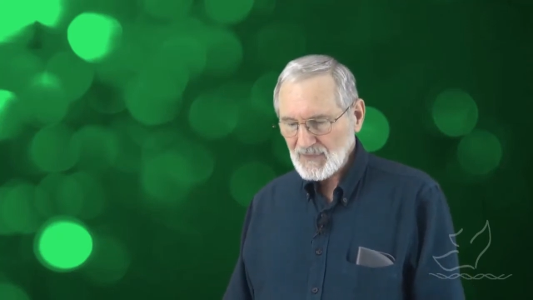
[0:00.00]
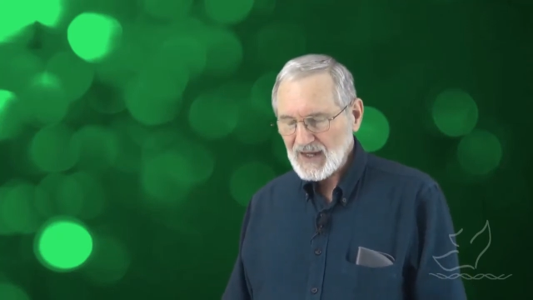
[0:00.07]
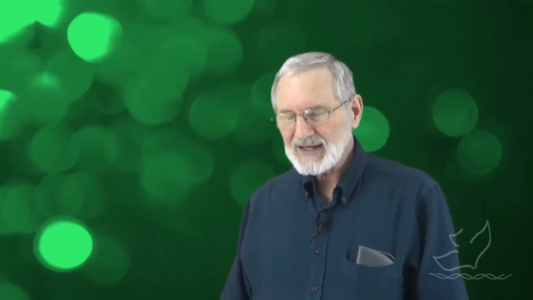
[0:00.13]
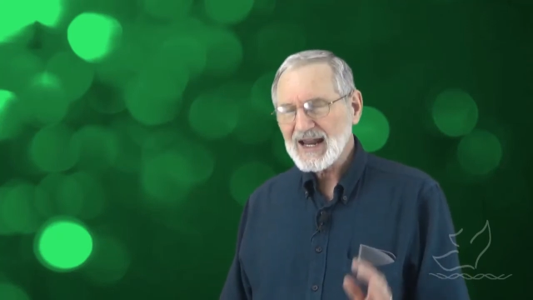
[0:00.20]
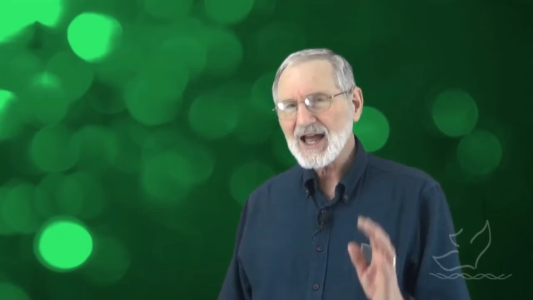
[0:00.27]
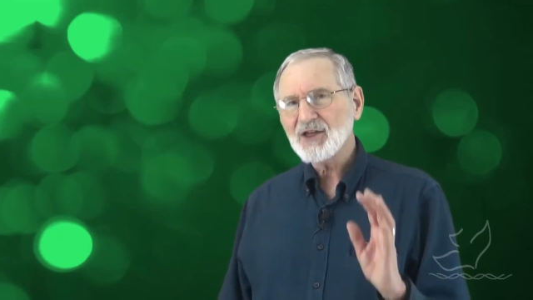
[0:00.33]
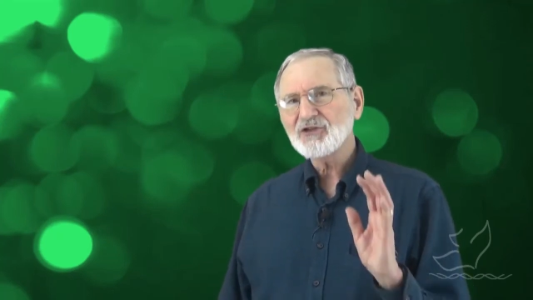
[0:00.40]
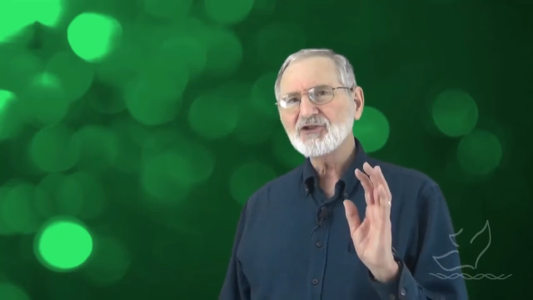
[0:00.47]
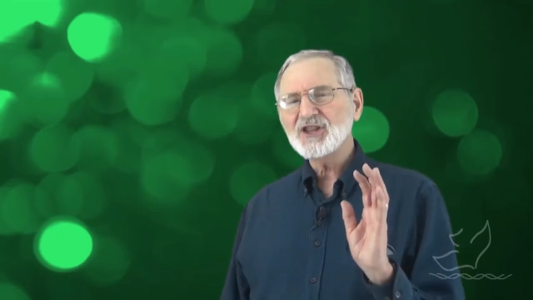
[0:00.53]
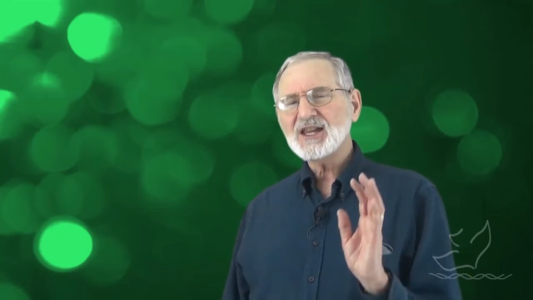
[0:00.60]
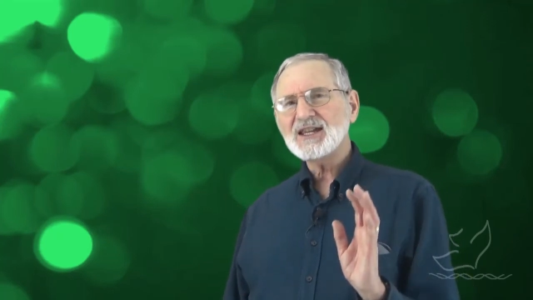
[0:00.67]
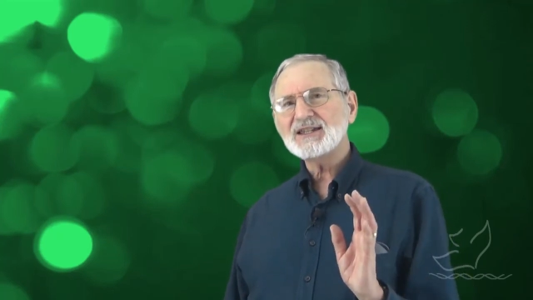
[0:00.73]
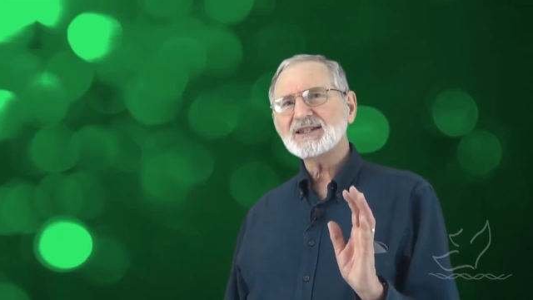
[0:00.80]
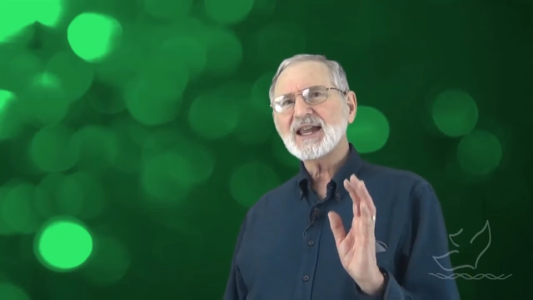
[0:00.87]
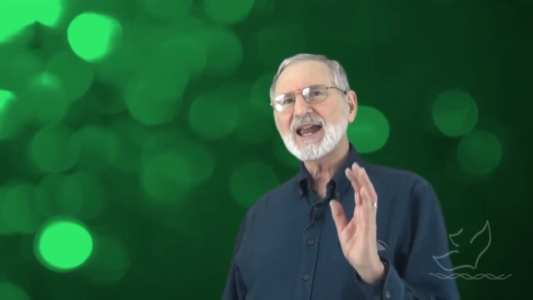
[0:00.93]
Now
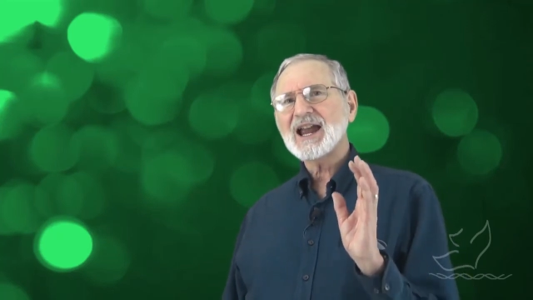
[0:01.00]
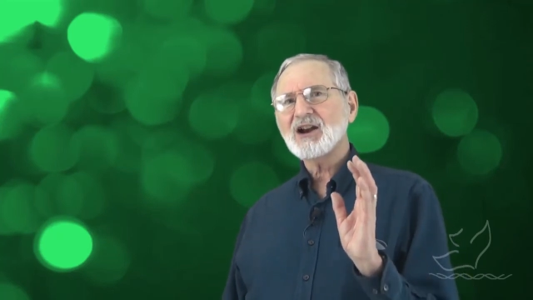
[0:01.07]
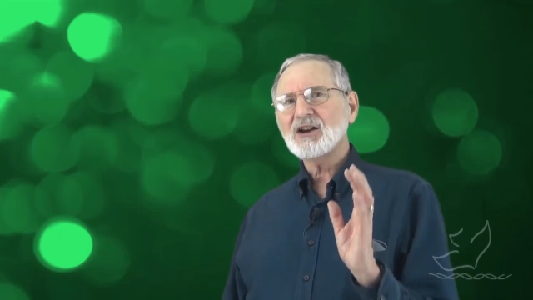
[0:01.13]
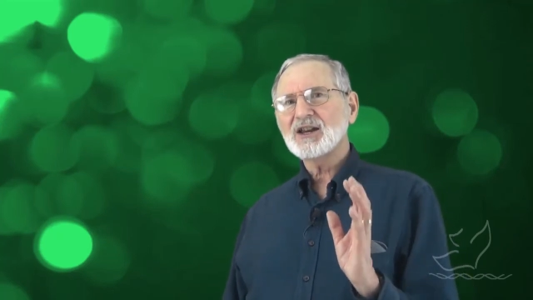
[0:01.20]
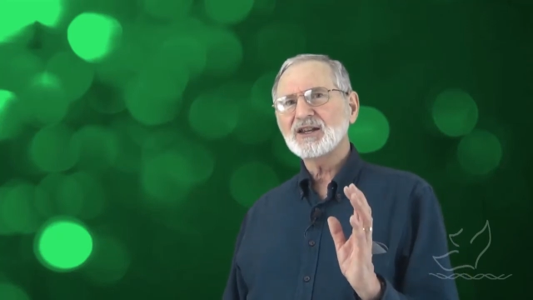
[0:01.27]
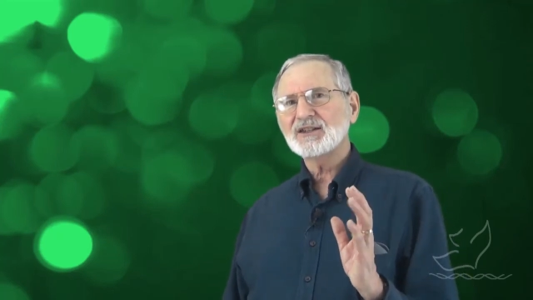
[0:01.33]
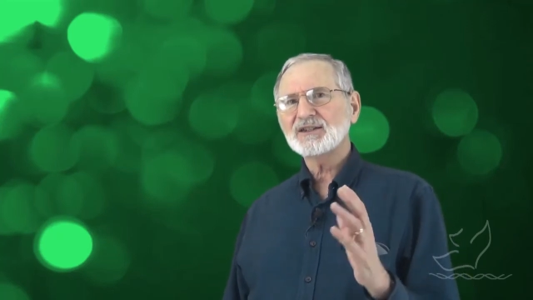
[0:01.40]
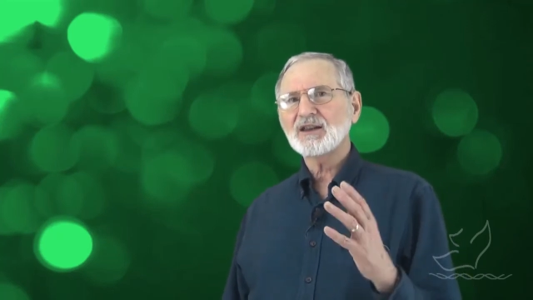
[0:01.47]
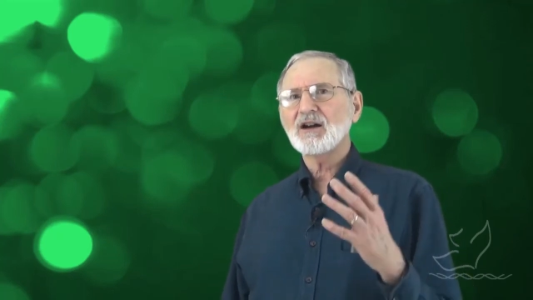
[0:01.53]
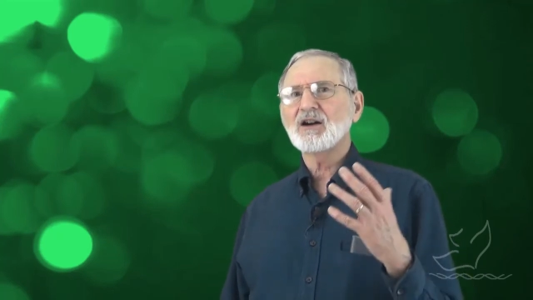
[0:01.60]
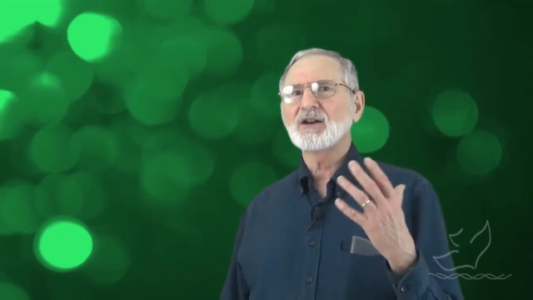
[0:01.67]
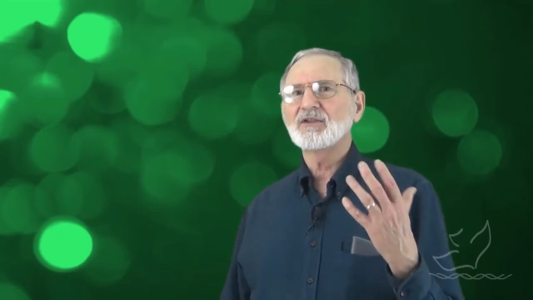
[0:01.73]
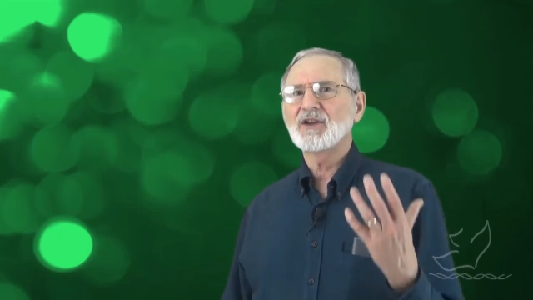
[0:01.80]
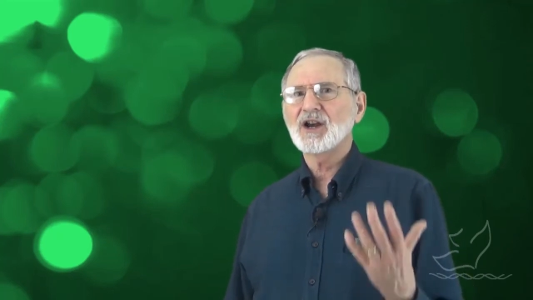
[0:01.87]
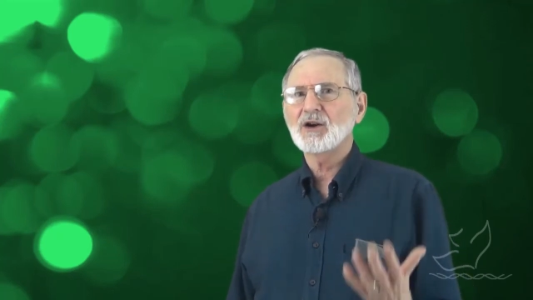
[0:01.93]
these areas
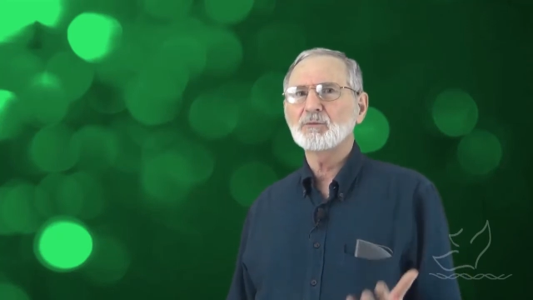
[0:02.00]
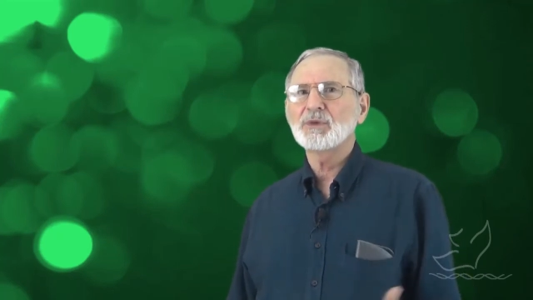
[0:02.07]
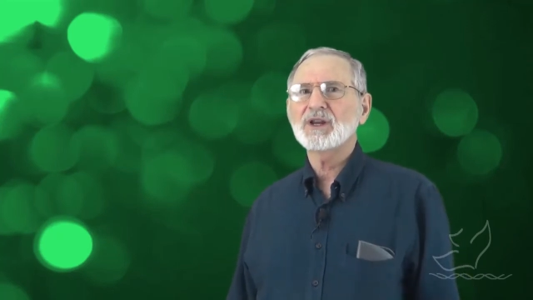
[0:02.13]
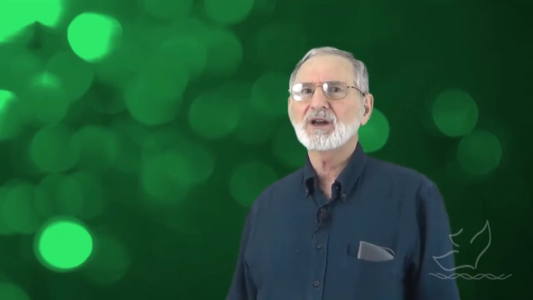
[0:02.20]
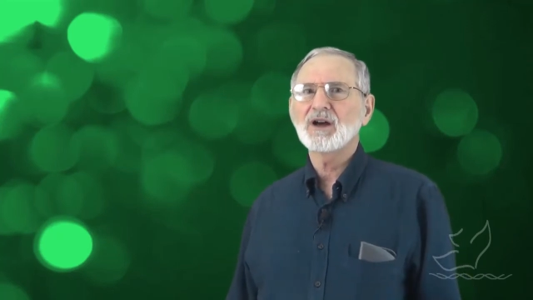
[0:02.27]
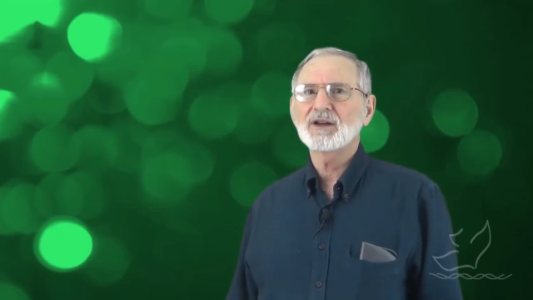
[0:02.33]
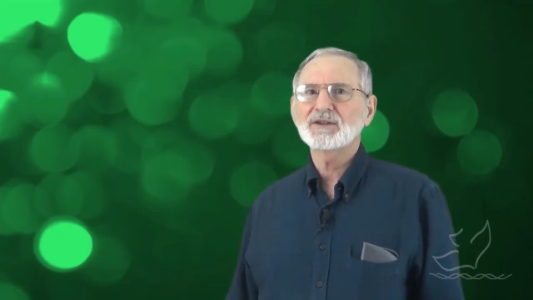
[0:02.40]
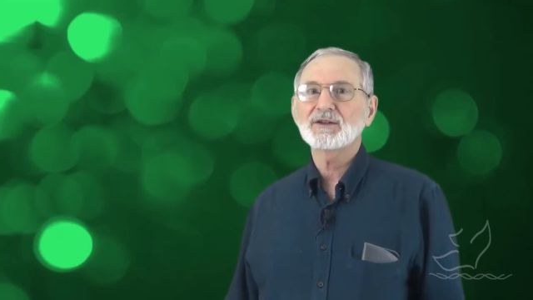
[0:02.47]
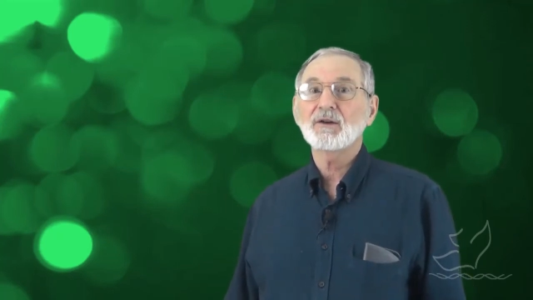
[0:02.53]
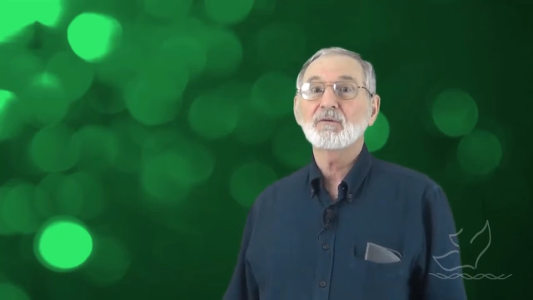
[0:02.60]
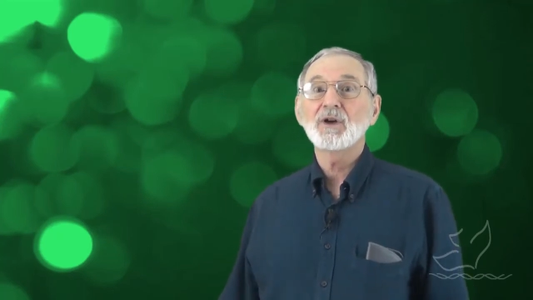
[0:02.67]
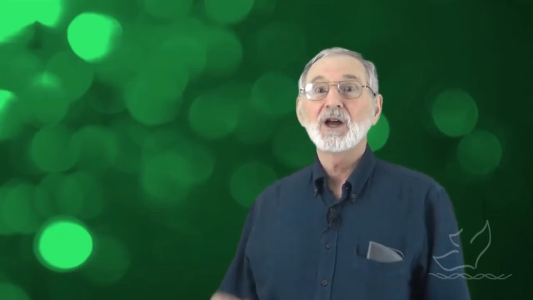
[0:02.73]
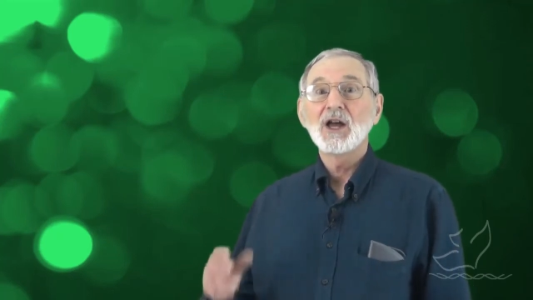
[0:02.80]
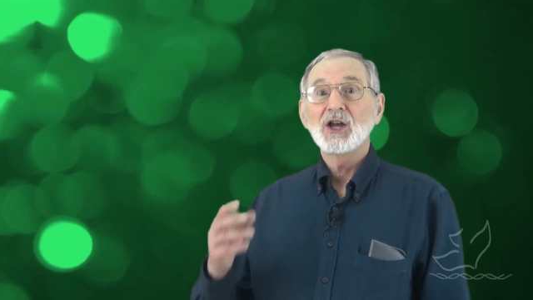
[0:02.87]
are there because of